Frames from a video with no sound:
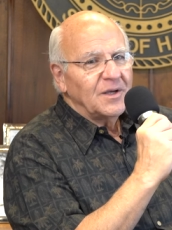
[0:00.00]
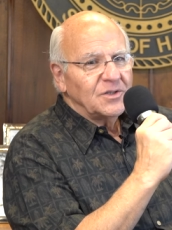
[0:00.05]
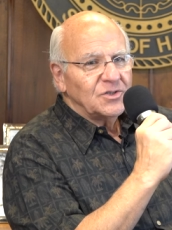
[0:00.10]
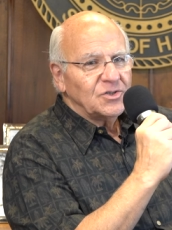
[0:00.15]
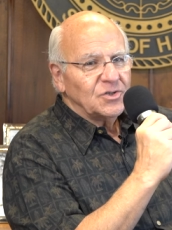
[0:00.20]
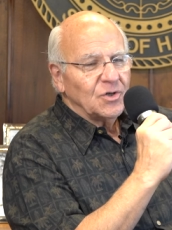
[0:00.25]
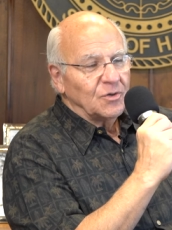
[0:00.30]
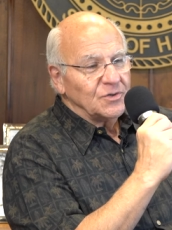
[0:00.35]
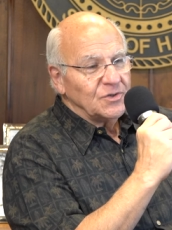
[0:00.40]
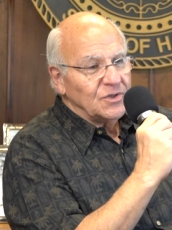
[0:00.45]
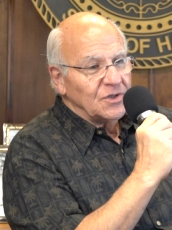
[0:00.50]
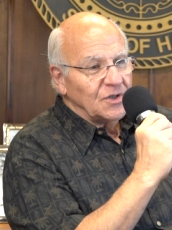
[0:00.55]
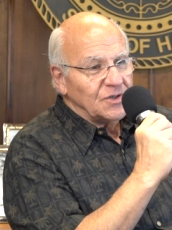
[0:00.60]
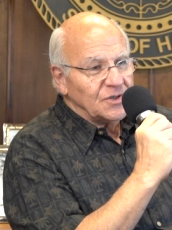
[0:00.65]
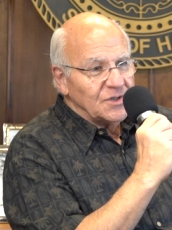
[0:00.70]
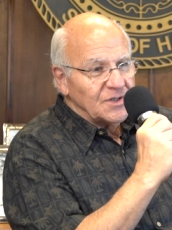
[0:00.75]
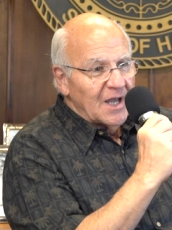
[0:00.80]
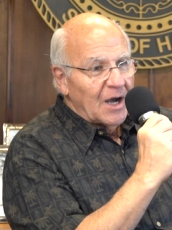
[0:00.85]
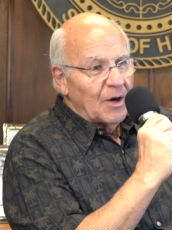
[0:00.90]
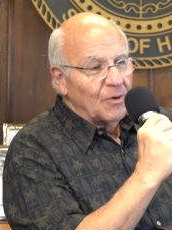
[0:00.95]
Shows in
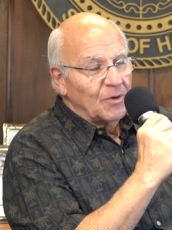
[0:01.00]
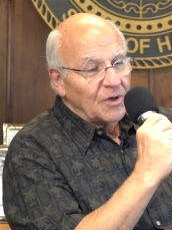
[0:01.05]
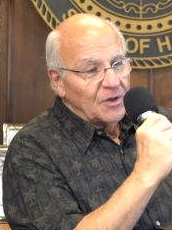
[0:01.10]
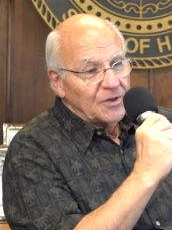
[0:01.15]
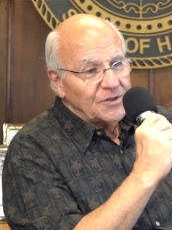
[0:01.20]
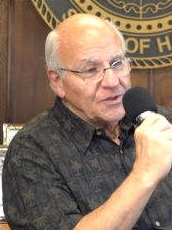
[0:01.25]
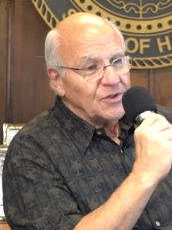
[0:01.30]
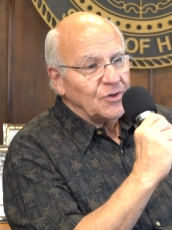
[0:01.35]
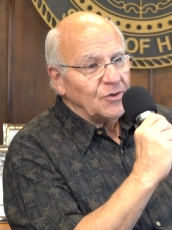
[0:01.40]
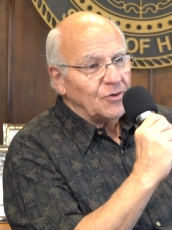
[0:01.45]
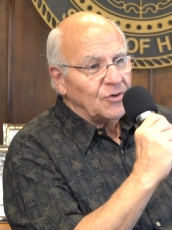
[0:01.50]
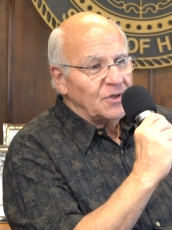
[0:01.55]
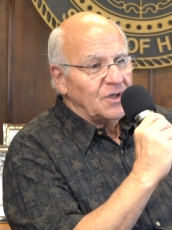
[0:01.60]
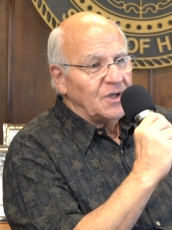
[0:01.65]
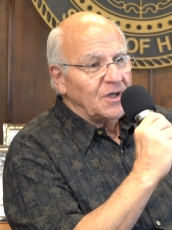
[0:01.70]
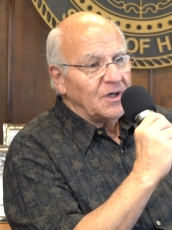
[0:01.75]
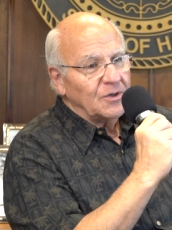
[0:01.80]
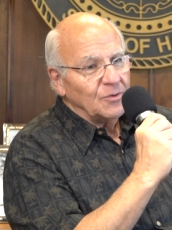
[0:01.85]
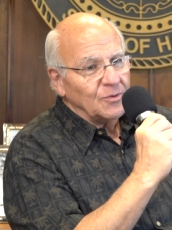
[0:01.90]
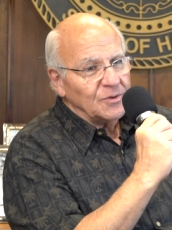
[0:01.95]
its now in its third
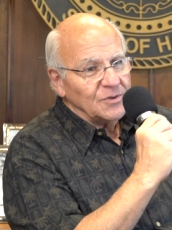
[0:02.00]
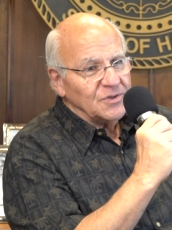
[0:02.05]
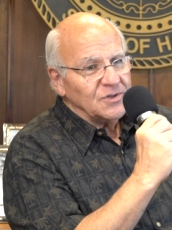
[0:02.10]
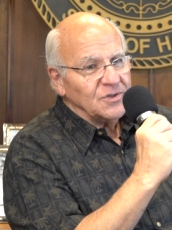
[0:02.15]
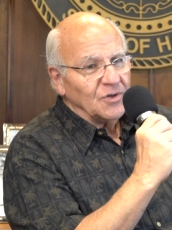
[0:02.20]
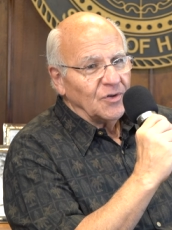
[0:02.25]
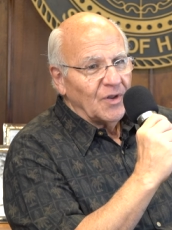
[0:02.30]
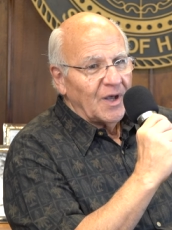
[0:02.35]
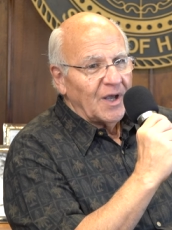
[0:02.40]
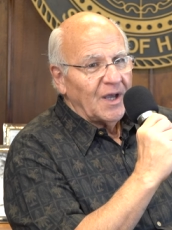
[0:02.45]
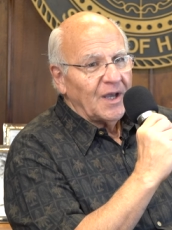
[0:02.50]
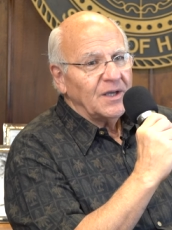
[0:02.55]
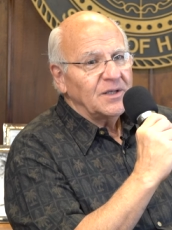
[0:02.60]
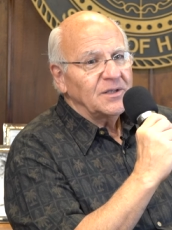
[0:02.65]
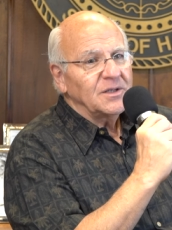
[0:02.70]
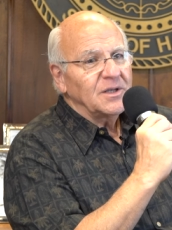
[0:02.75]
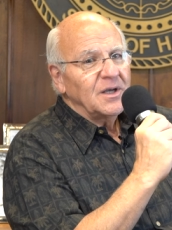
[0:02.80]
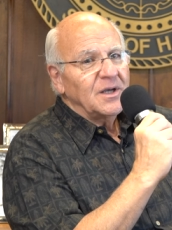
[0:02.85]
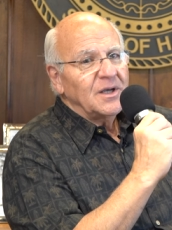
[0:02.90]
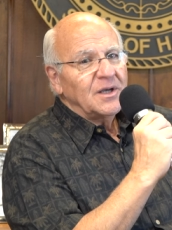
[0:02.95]
year. It was
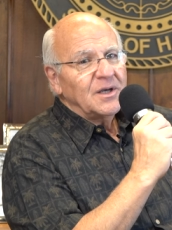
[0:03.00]
delayed.